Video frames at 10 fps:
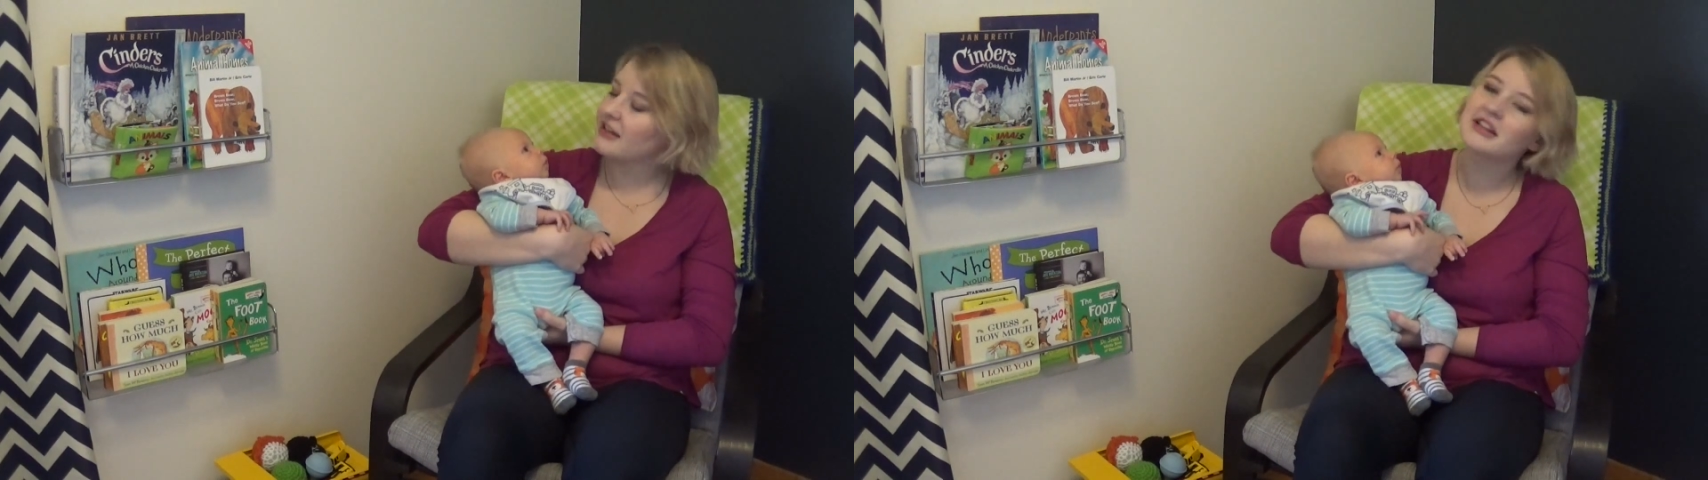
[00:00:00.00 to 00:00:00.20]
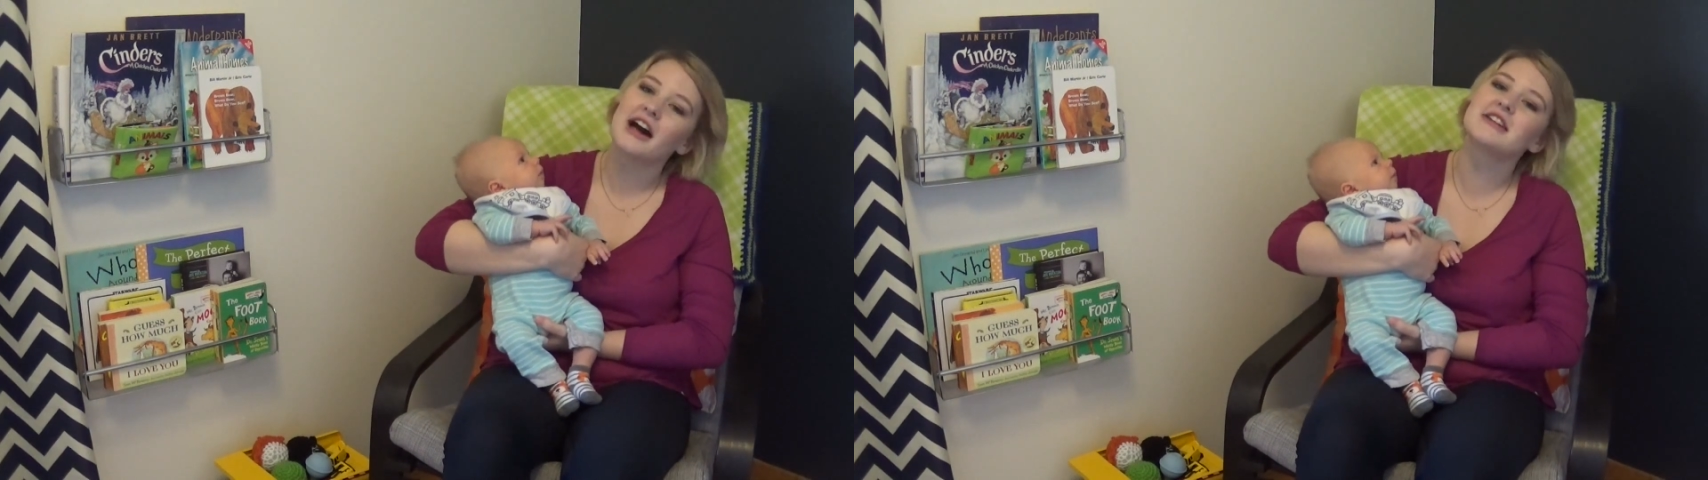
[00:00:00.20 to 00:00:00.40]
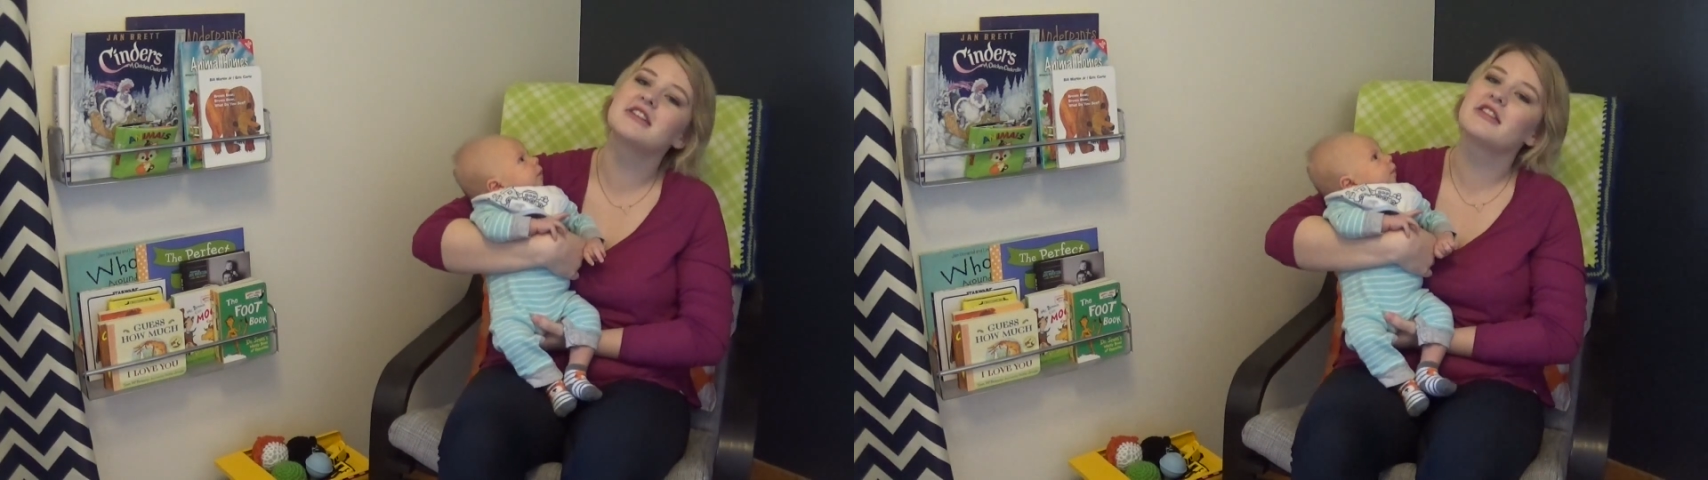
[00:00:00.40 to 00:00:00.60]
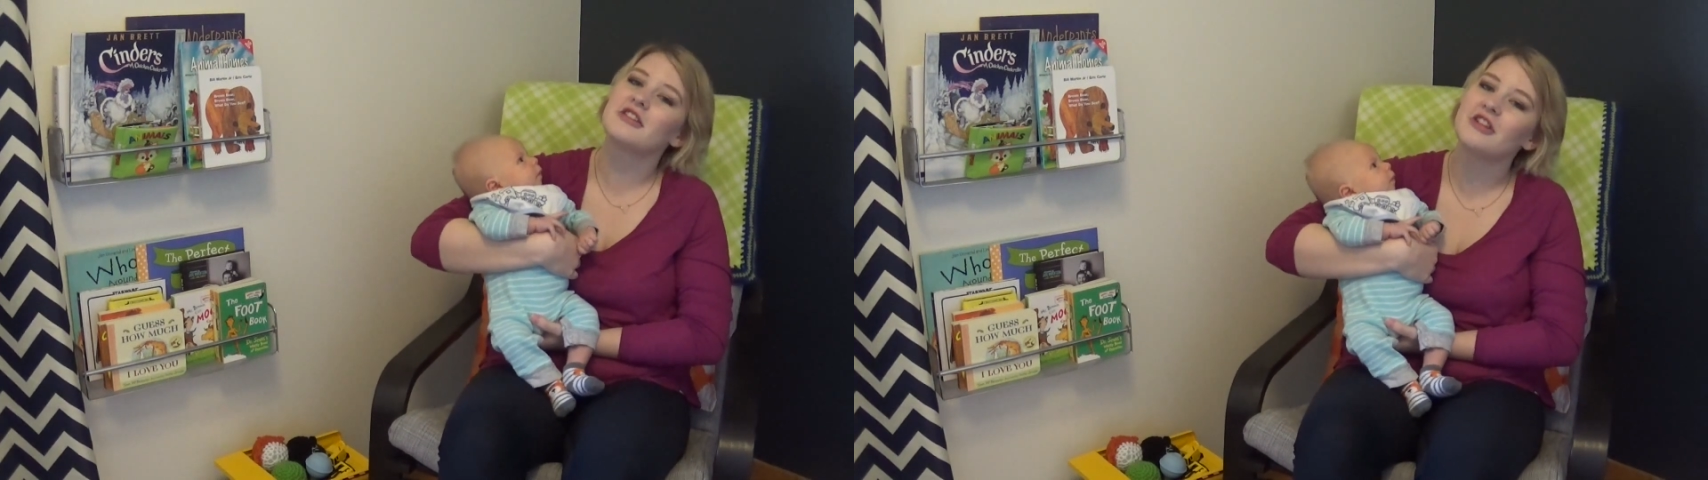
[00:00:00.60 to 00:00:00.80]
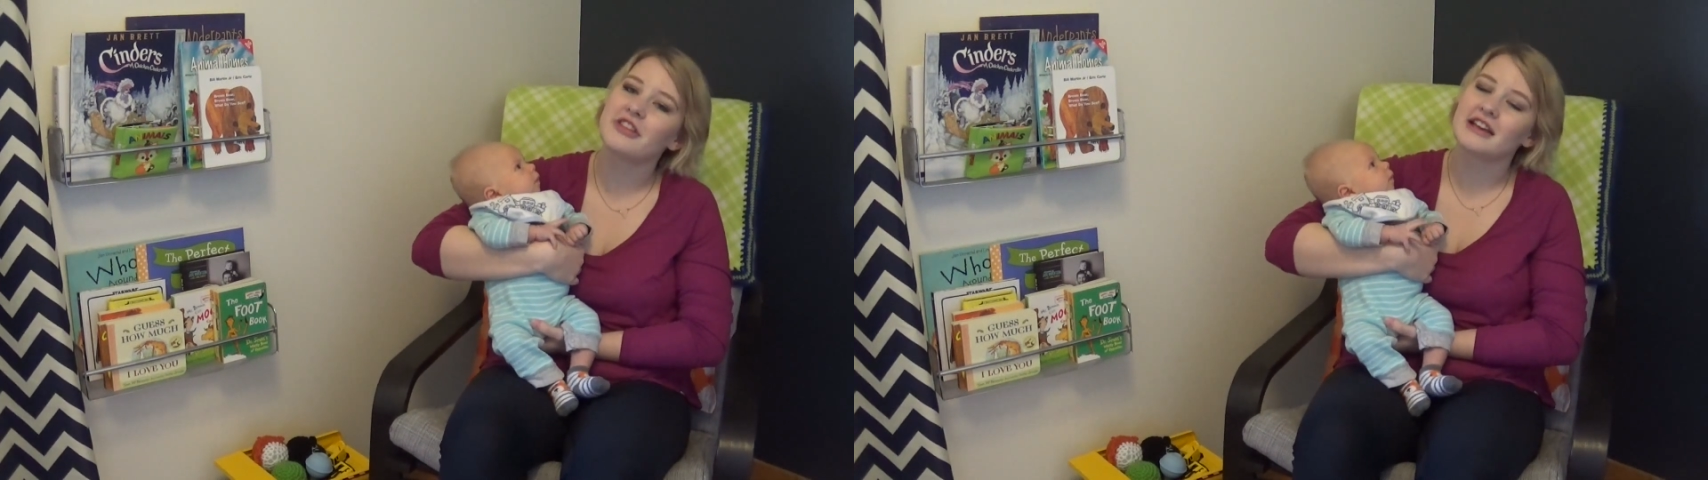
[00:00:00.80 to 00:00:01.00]
and talk to the
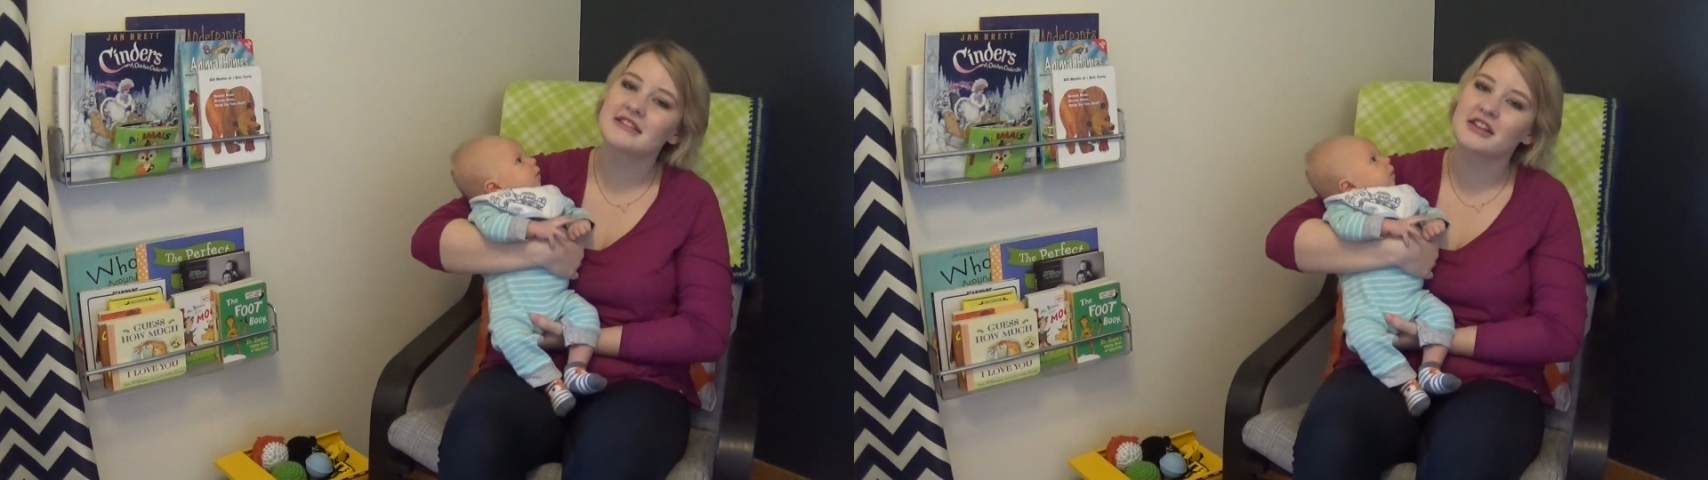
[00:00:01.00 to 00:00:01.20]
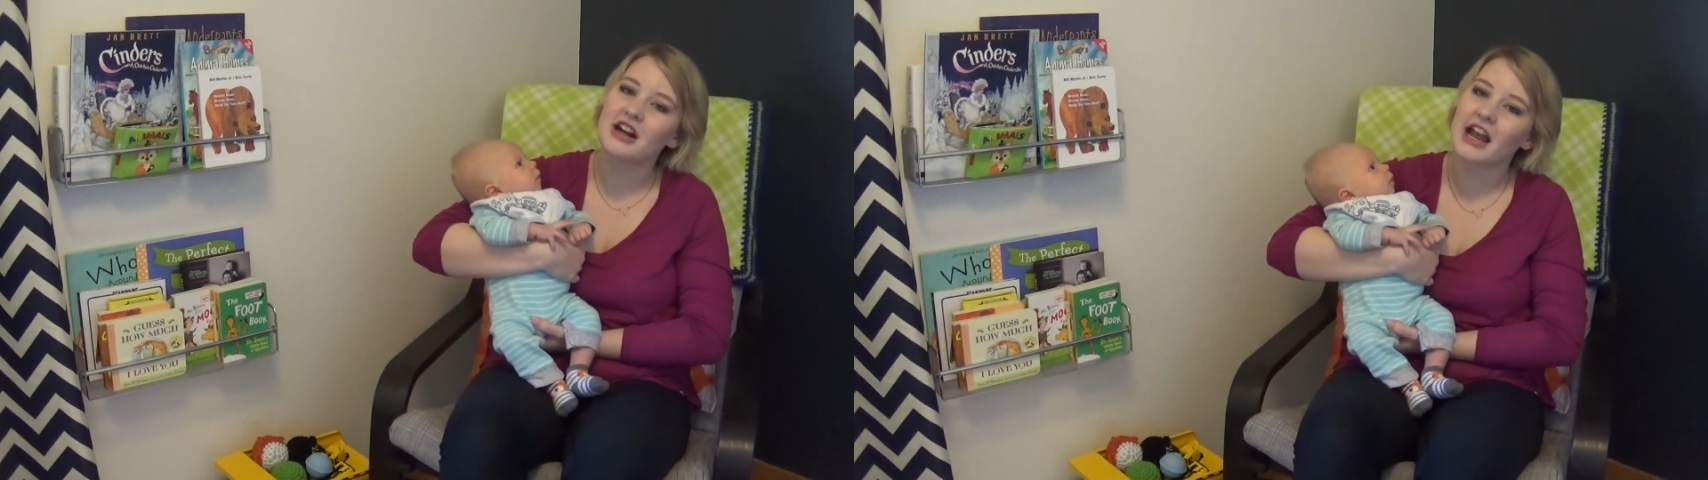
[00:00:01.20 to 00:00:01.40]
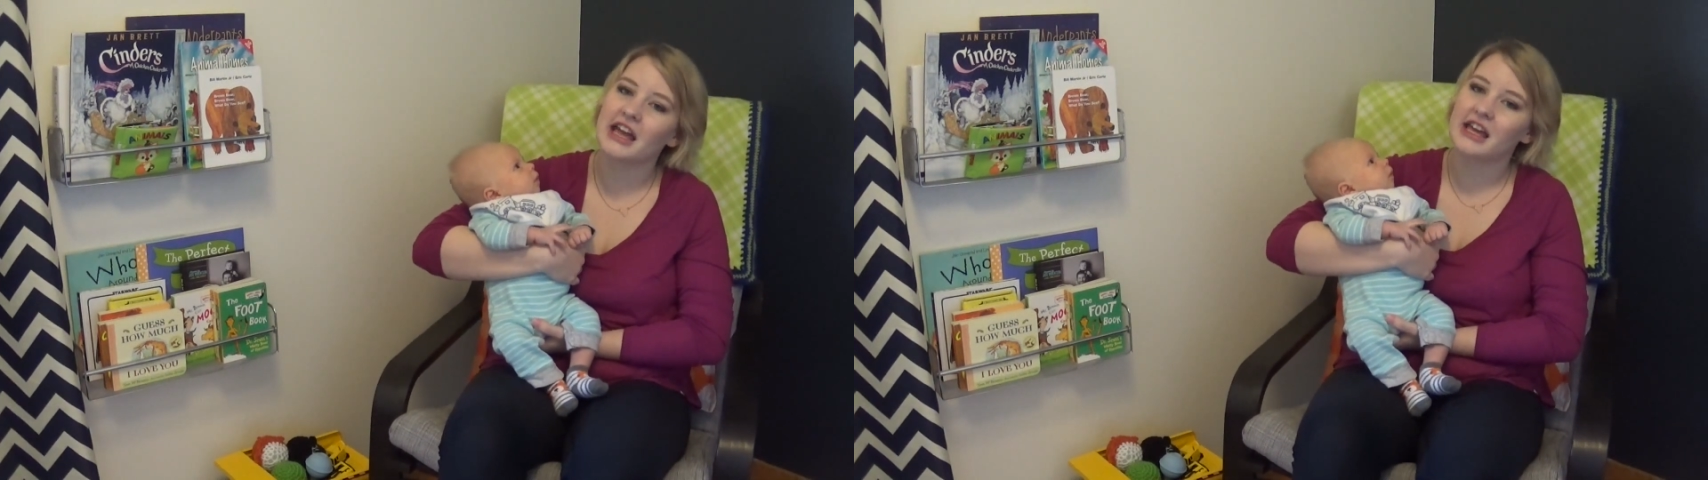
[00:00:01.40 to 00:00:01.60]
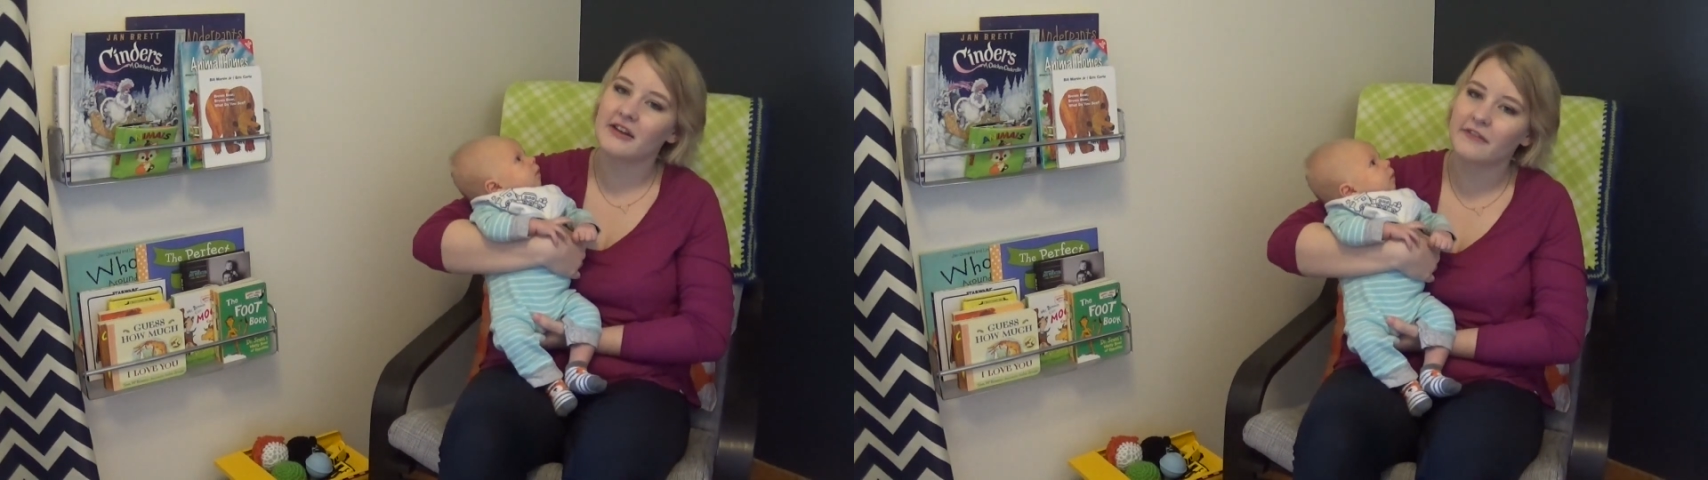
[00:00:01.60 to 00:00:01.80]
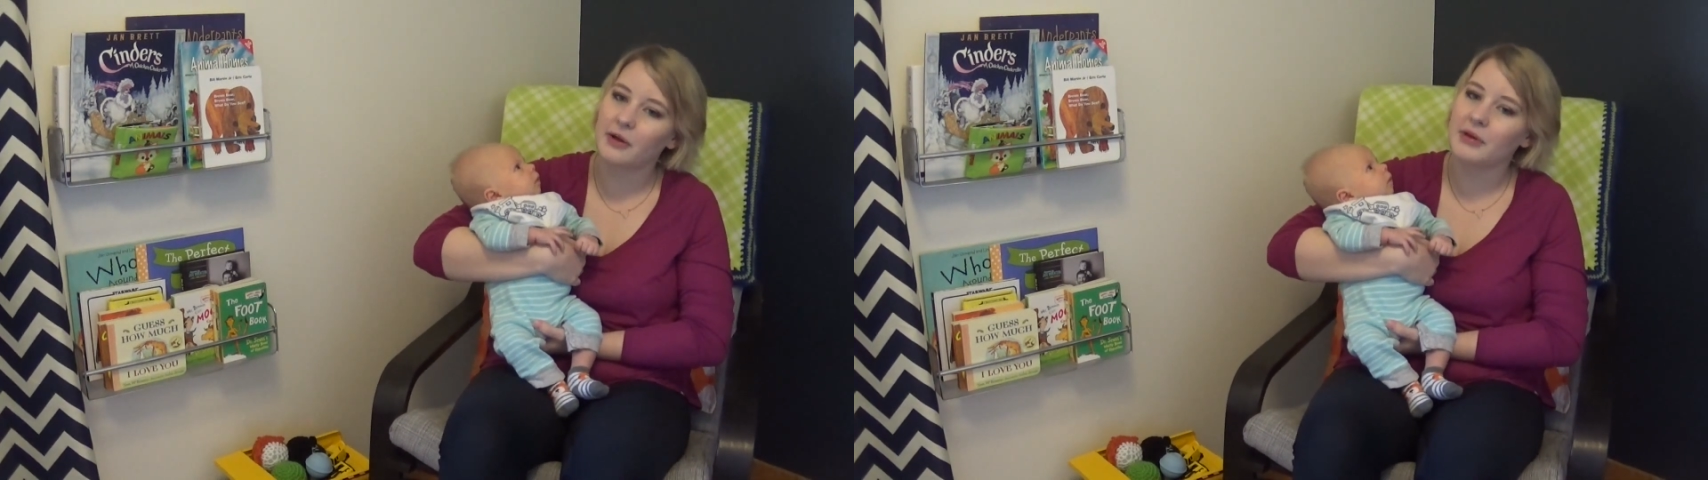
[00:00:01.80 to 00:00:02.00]
little things that are
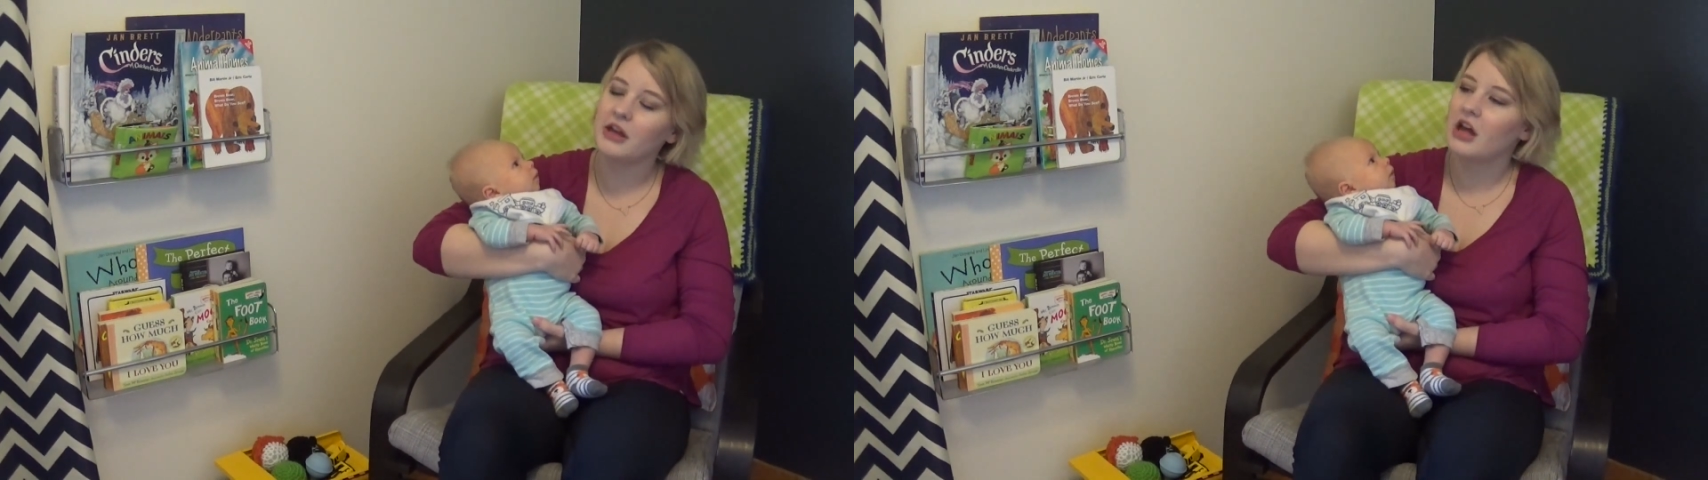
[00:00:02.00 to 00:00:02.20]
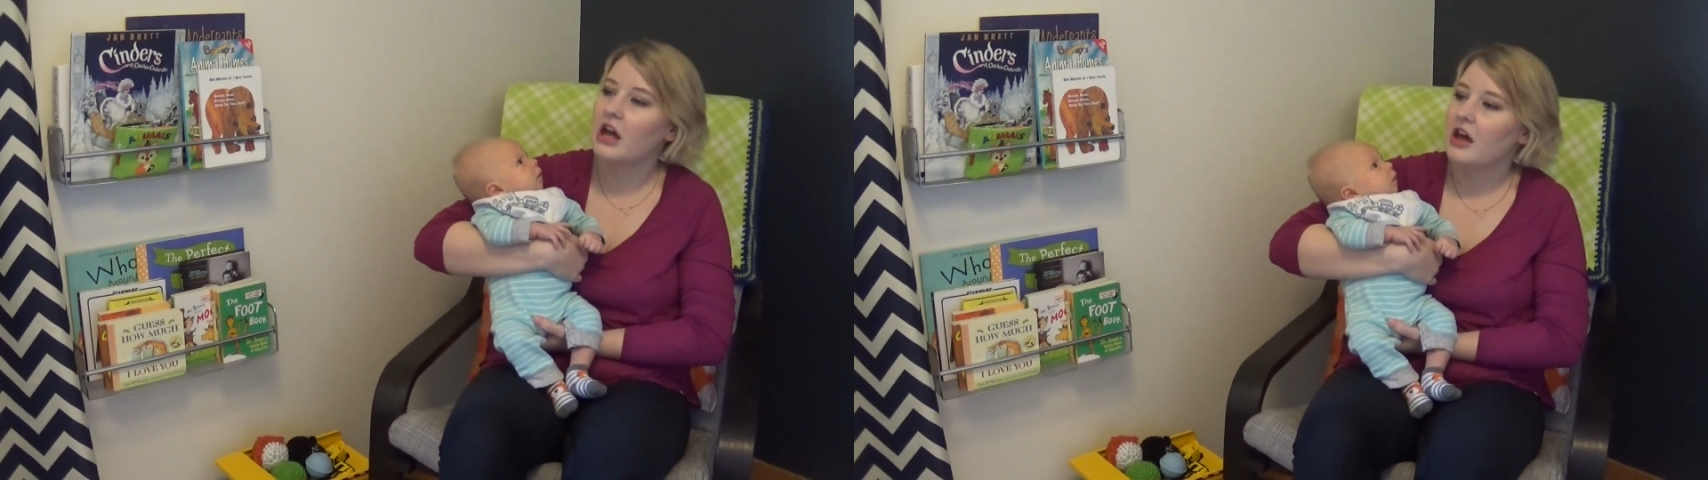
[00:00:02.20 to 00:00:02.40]
hanging from it.